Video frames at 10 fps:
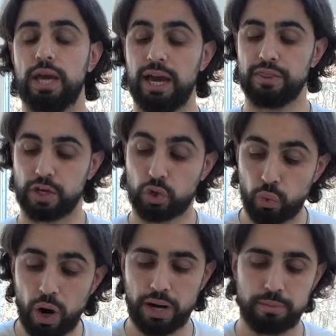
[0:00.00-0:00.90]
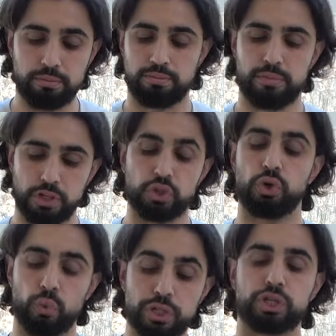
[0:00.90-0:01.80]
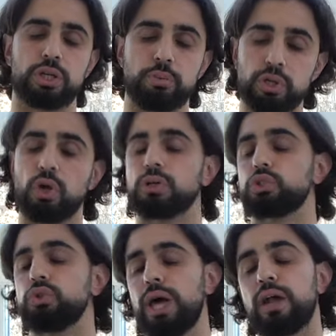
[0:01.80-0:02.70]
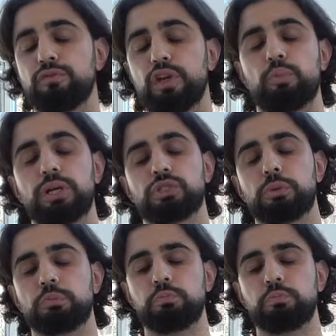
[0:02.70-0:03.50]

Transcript: and the crime. It originally belongs to that of the oppressor.